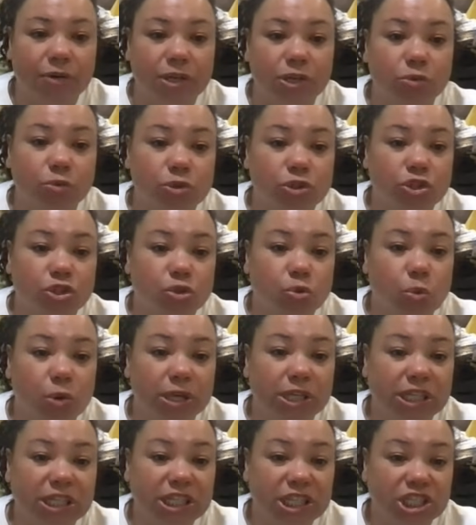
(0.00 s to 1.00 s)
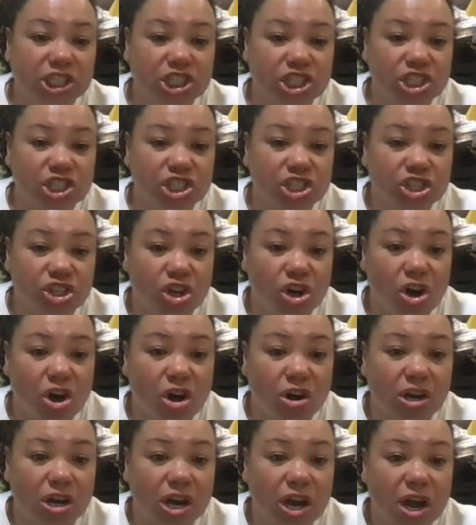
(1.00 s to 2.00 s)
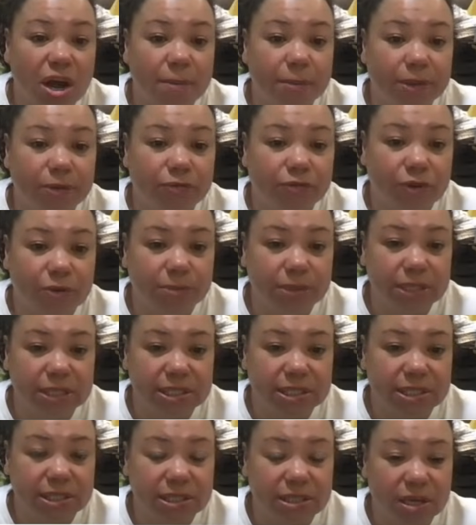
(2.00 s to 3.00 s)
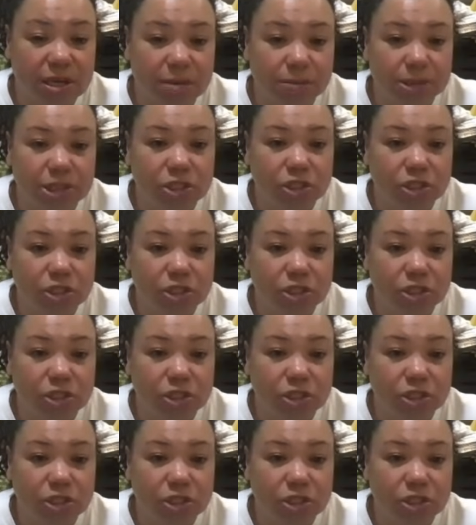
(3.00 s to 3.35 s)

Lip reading: It was 20 inches long coming from his tummy.